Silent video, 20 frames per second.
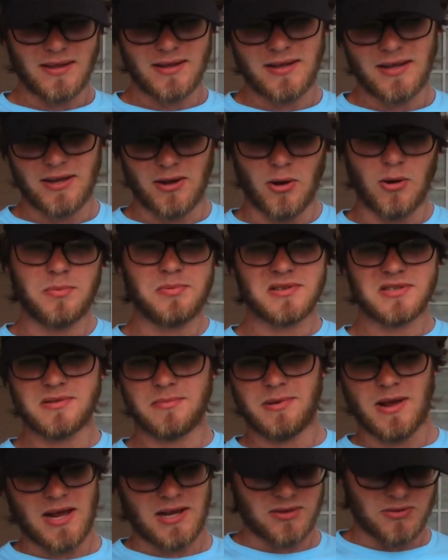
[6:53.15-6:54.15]
He opens the
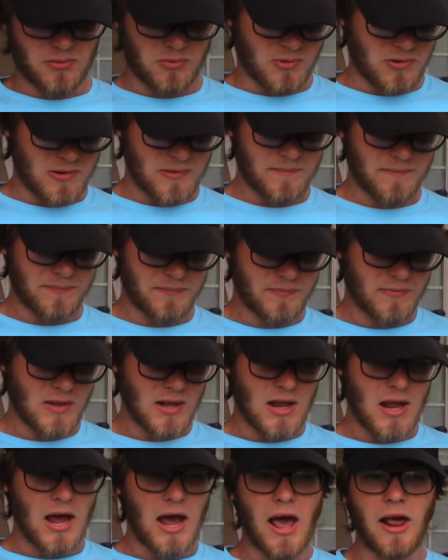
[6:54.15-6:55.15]
back door.
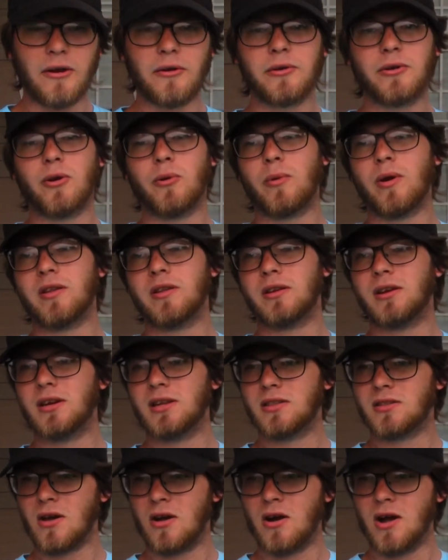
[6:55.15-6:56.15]
I don't know whether he
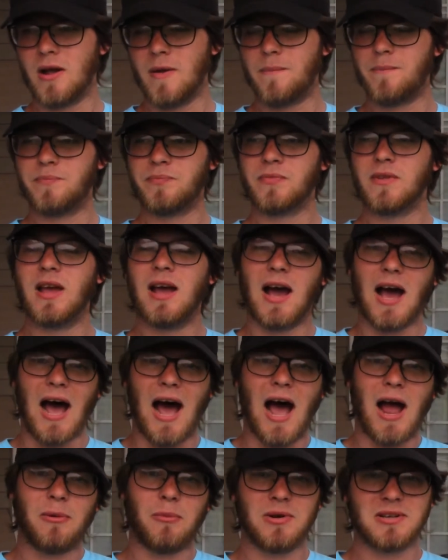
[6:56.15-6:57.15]
thought
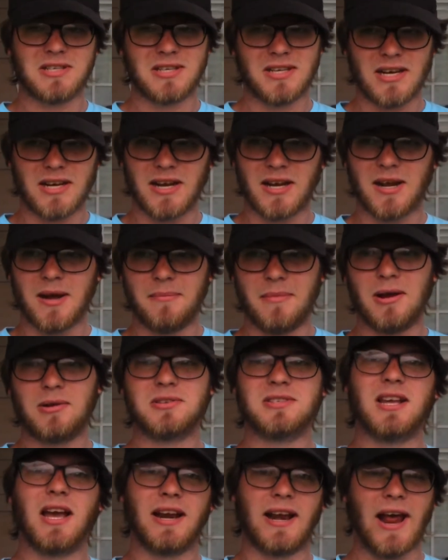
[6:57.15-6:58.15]
I wasn't going to come
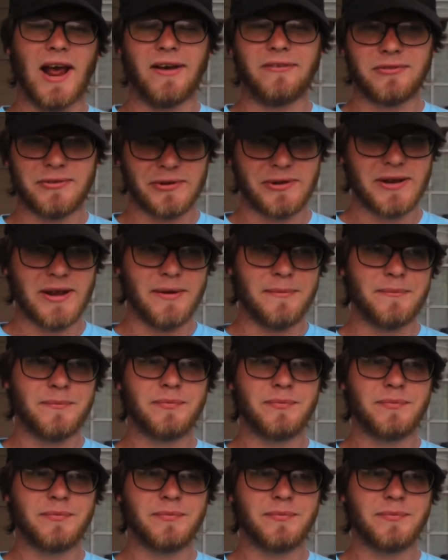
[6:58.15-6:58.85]
outside after him.